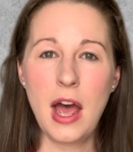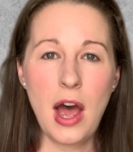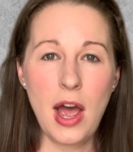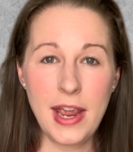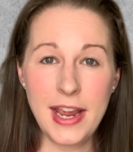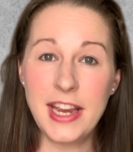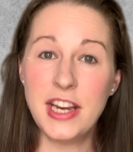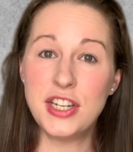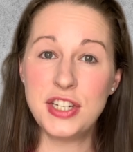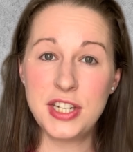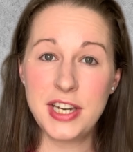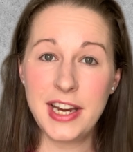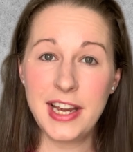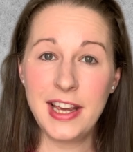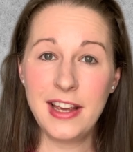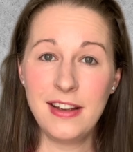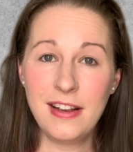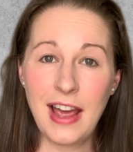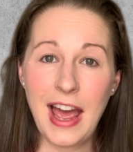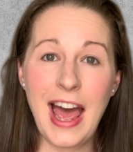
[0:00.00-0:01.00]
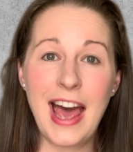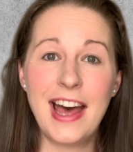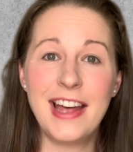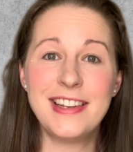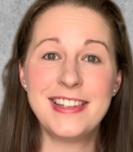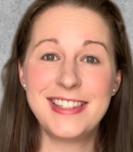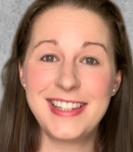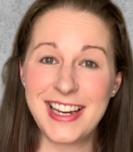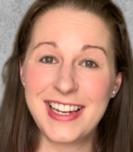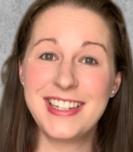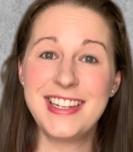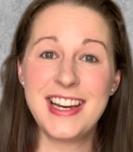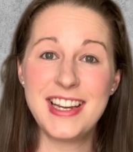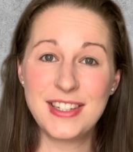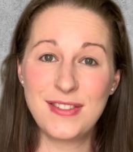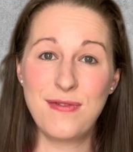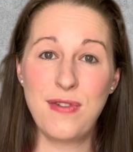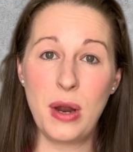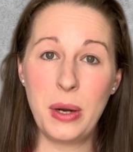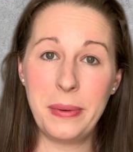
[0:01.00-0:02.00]
each year and 6 years
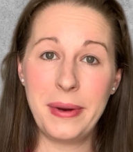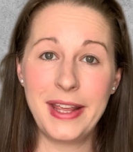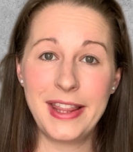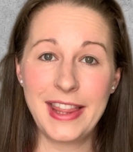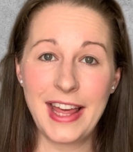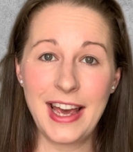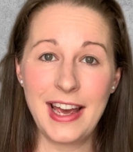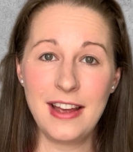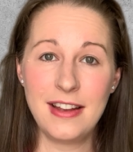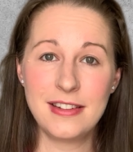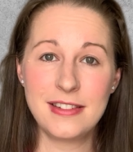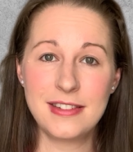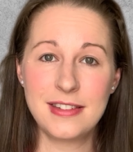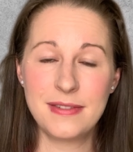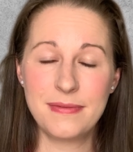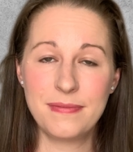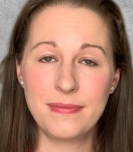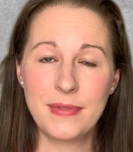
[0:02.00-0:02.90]
following that.